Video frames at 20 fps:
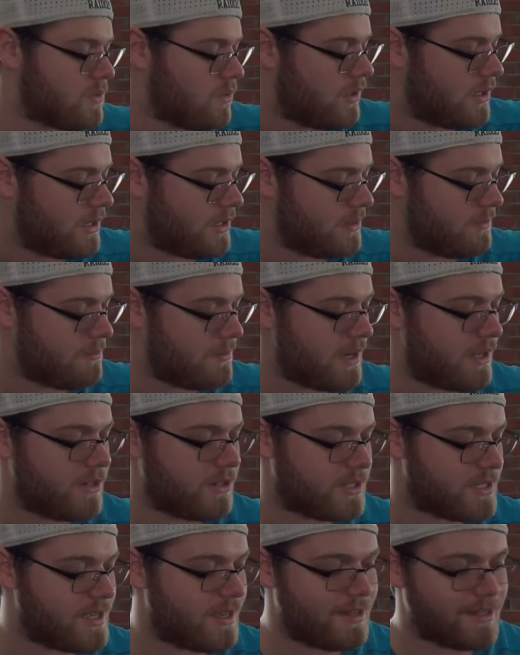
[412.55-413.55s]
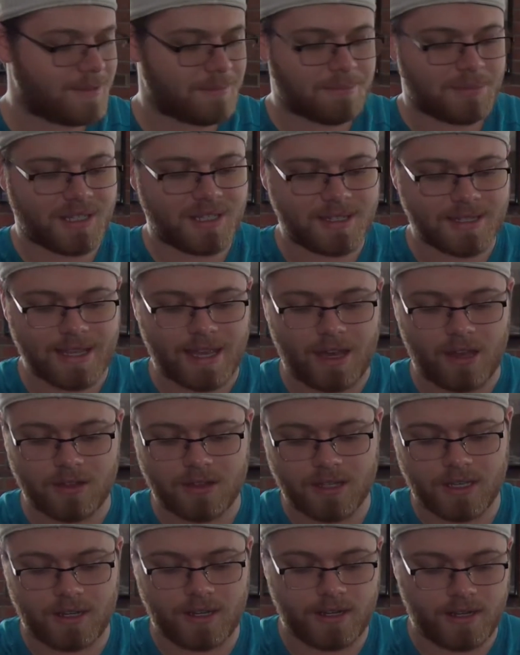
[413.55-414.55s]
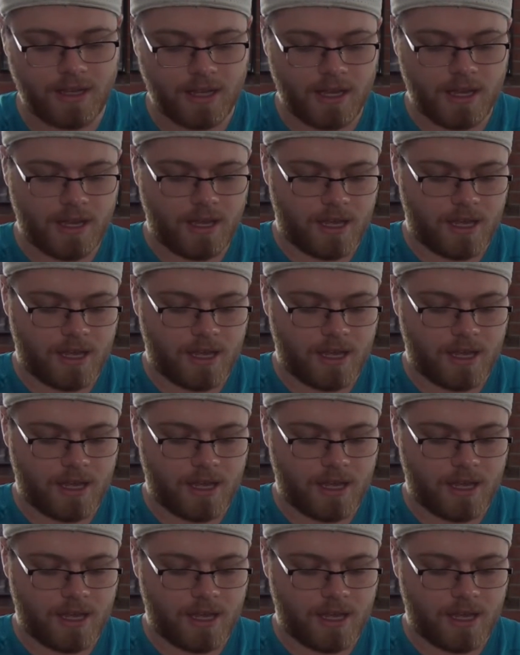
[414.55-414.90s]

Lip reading: one of the better sounding Beats out there,